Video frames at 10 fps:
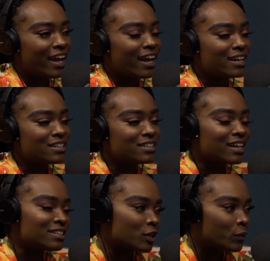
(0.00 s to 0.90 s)
And
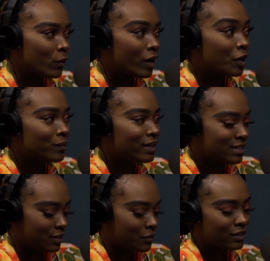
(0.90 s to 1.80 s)
that's going to require me
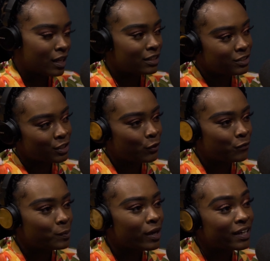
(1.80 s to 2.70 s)
to know the knowledge
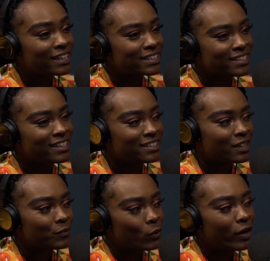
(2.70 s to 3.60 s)
of product. That's
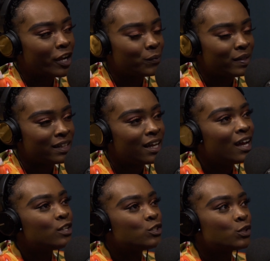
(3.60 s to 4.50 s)
going to require me
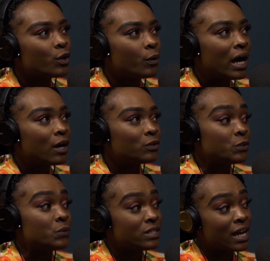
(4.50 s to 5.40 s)
to know how
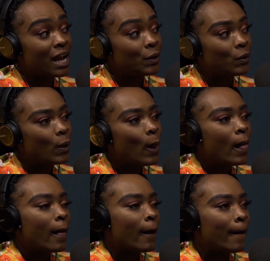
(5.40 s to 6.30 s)
to style.
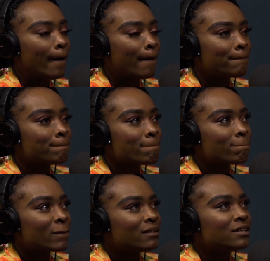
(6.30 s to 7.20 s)

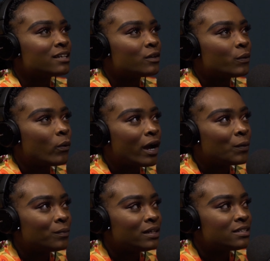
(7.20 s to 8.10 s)
That's going to require
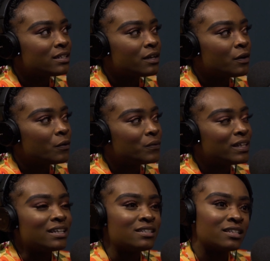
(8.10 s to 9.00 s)
me to know
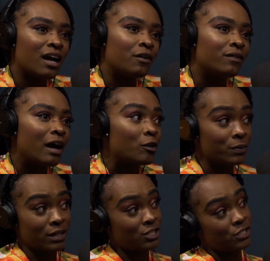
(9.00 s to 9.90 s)
the ins and out of how
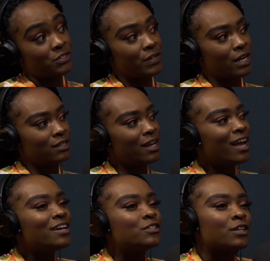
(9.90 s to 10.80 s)
productions run.
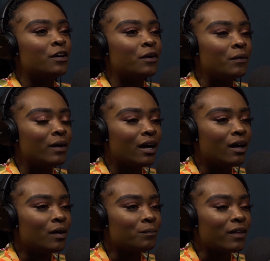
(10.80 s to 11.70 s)
So
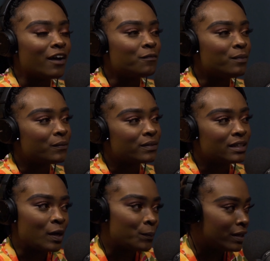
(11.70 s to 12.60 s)
I've been with the
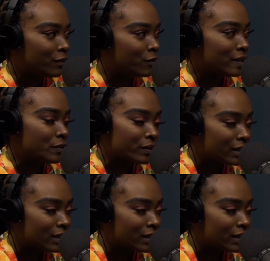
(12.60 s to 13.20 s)
company for about 3